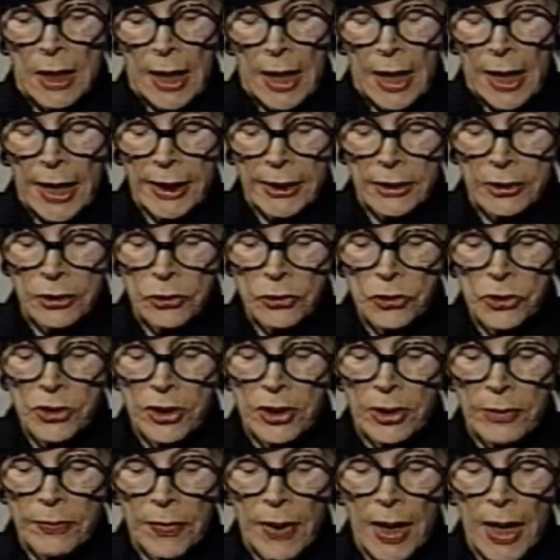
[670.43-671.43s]
I
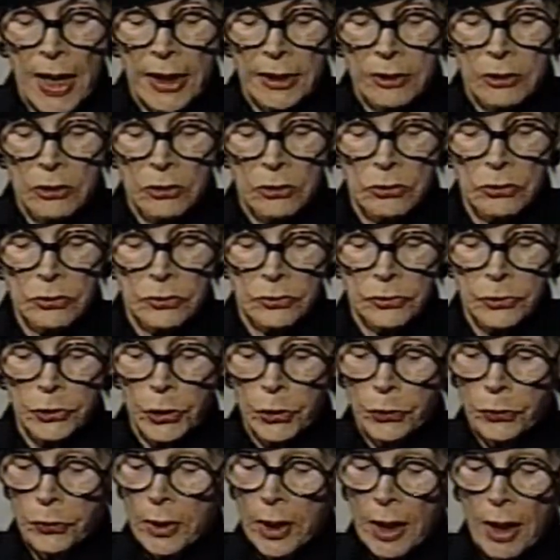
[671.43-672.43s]
used the motto,
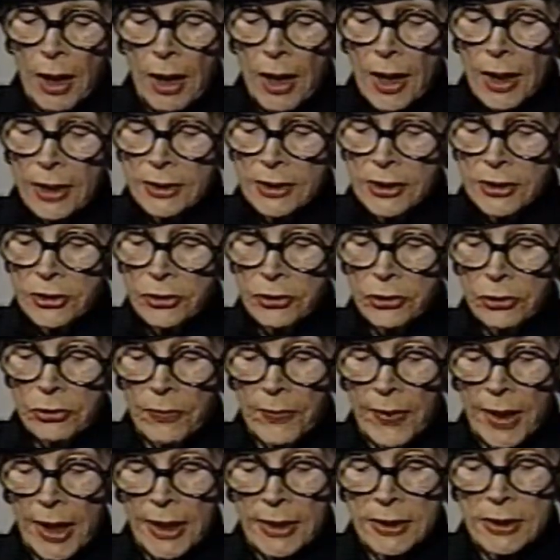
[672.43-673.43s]
no gods, no
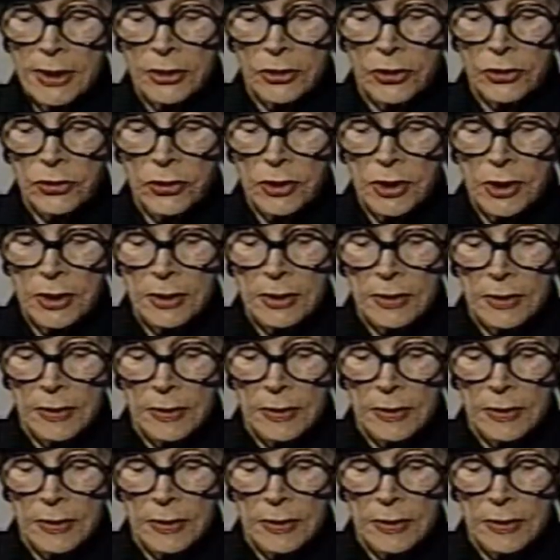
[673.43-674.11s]
masters.